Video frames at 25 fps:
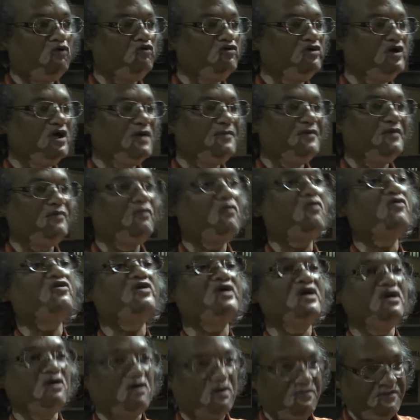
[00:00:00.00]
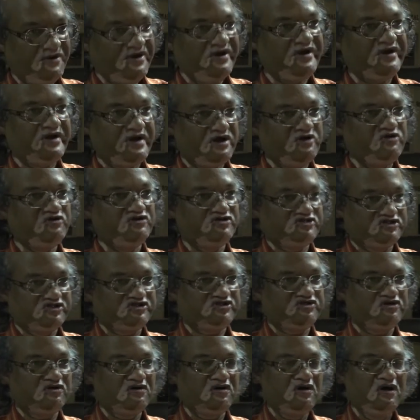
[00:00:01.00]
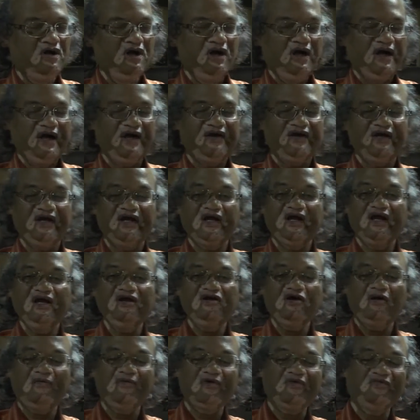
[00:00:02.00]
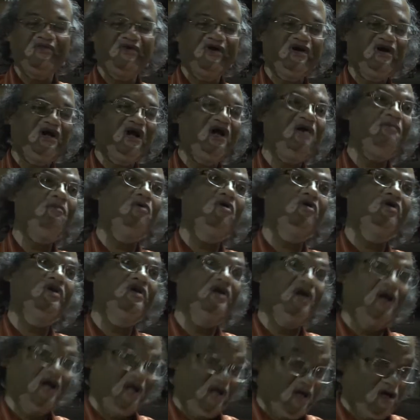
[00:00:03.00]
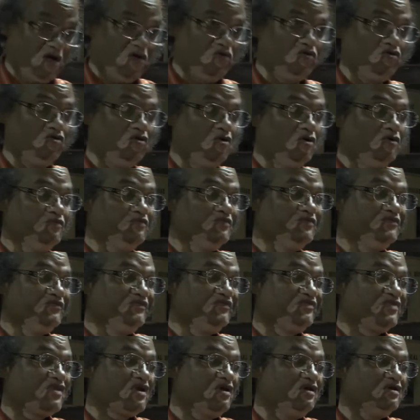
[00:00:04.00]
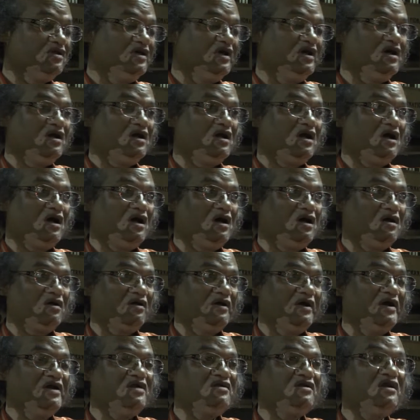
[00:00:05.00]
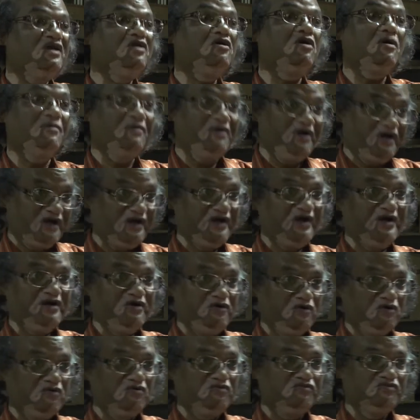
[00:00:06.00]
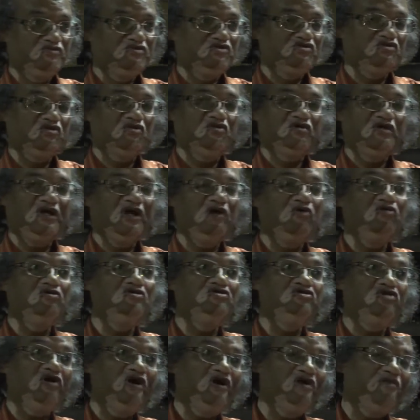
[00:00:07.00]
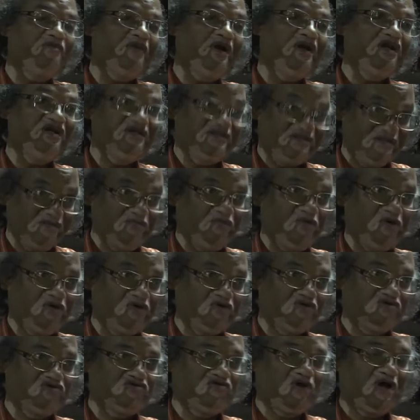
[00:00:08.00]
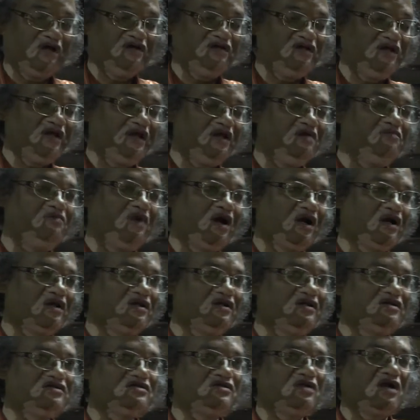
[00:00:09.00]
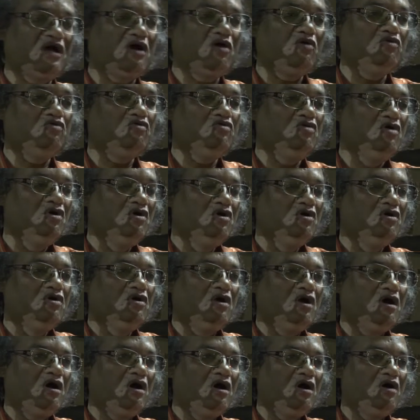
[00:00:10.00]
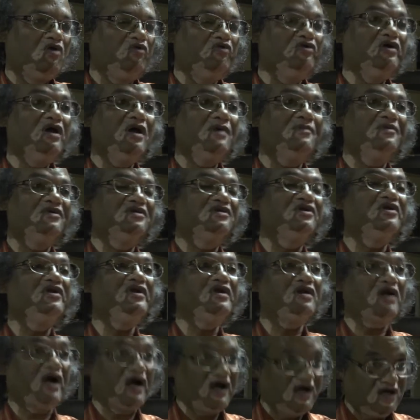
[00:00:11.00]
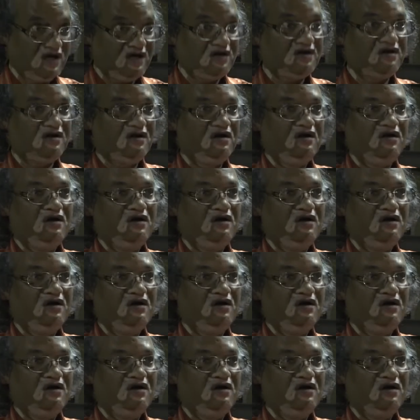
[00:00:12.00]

we have a 14 community radio station. And again, government have already allowed there are 18 community radio. So they will join by December. So I think in Bangladesh now we have a three-tier